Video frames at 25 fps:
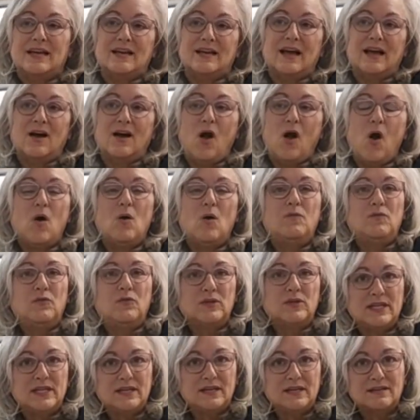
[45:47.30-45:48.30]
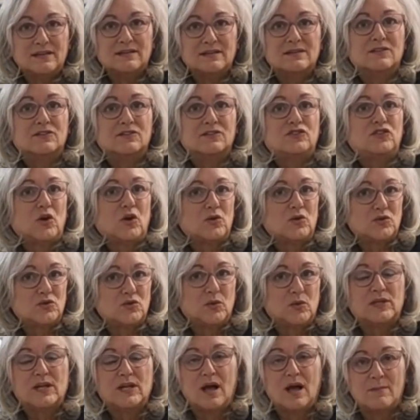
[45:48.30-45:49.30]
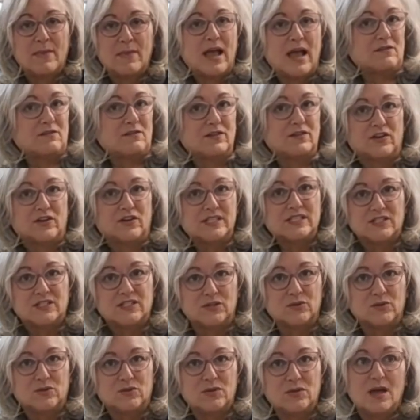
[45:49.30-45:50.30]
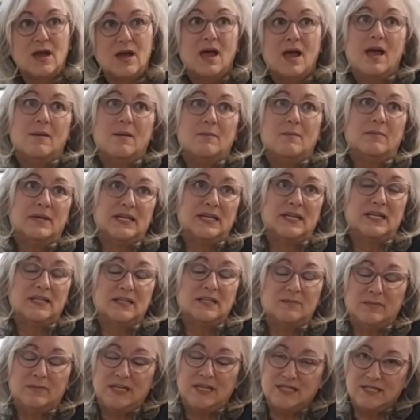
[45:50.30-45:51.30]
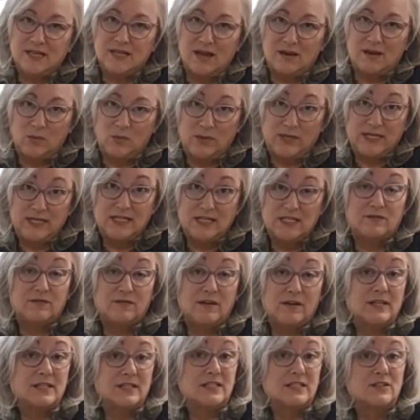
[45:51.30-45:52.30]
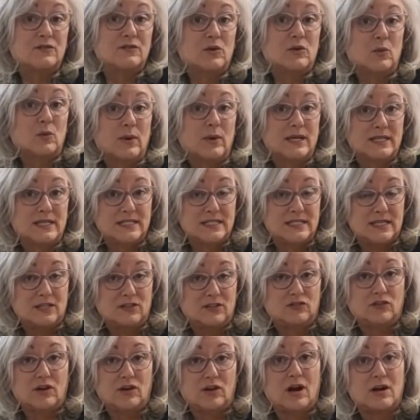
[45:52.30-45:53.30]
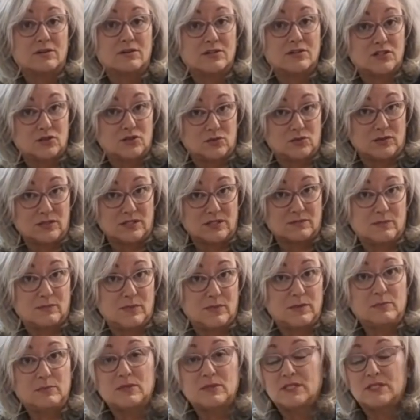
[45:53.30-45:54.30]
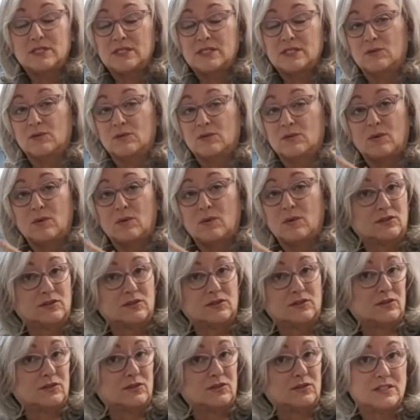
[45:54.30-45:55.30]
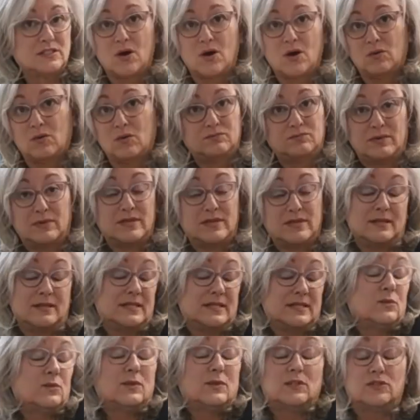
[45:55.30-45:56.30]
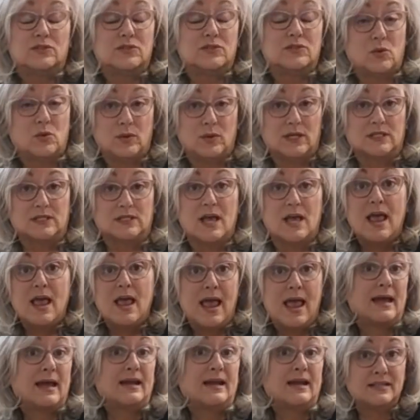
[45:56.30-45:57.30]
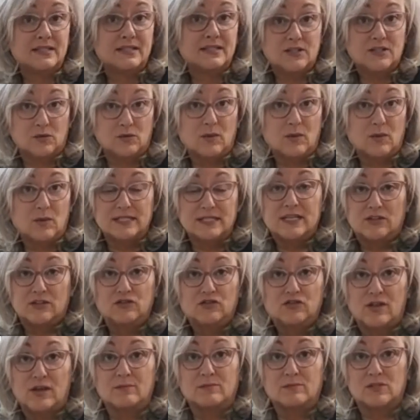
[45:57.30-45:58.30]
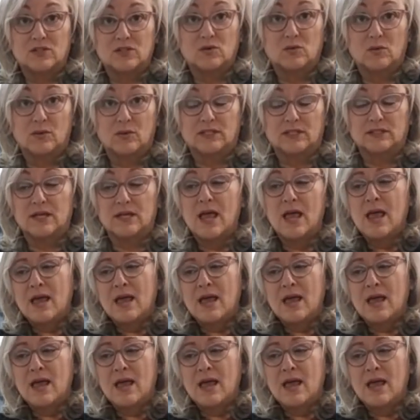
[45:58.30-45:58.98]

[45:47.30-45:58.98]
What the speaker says: Hopefully, shows will come back very soon. But in the meantime, we need to find a different way to teach our students. People still want to learn to know, they still want to learn to quilt, and I still want to teach them to quilt.